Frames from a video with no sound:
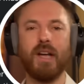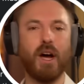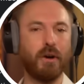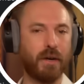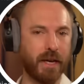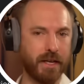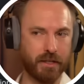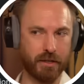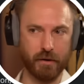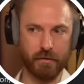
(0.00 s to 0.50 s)

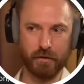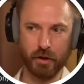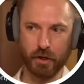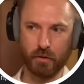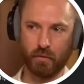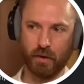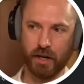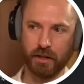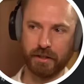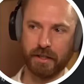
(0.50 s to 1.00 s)
Okay, so I've got the
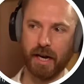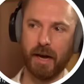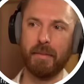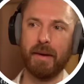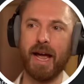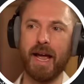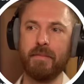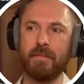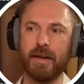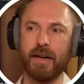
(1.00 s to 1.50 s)
real-time
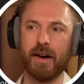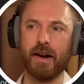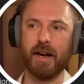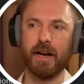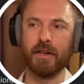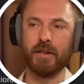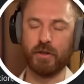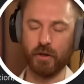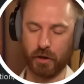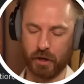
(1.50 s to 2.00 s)

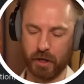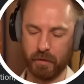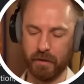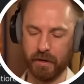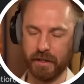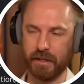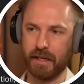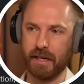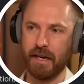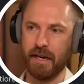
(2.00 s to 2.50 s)
API
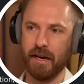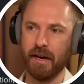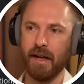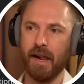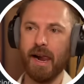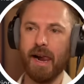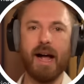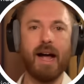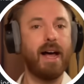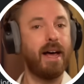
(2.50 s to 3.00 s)
documents here,
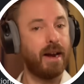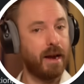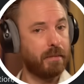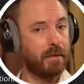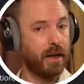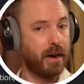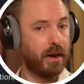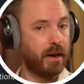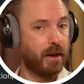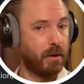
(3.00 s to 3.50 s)
and I'm
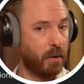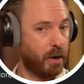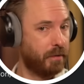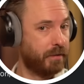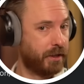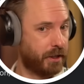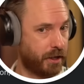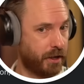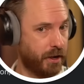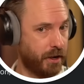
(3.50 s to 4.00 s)
going to go over
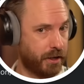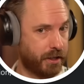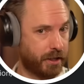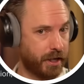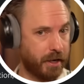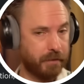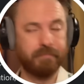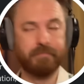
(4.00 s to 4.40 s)
to Cursor.